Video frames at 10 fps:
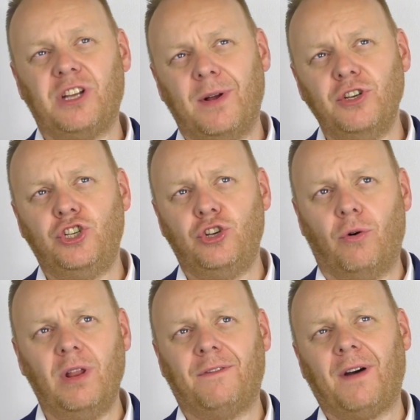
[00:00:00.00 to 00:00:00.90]
so
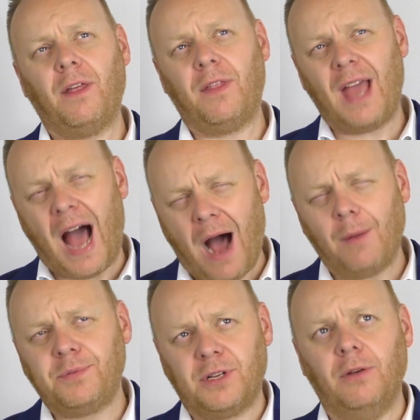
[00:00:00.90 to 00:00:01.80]
ensuring the fact that the
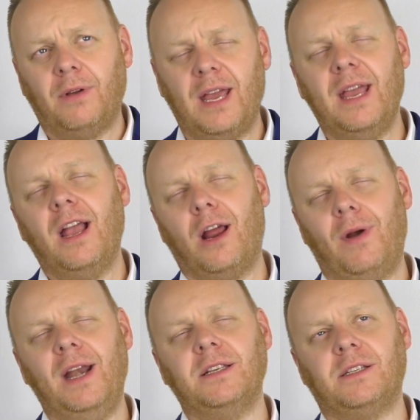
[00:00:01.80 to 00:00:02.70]
absolute key
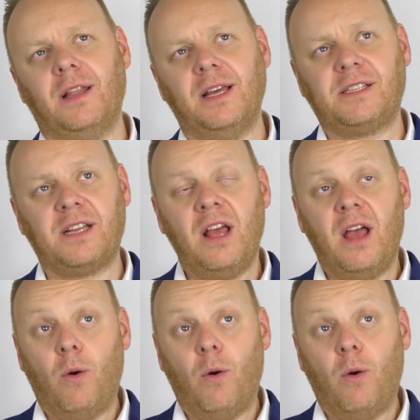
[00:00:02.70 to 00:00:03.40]
ingredients of this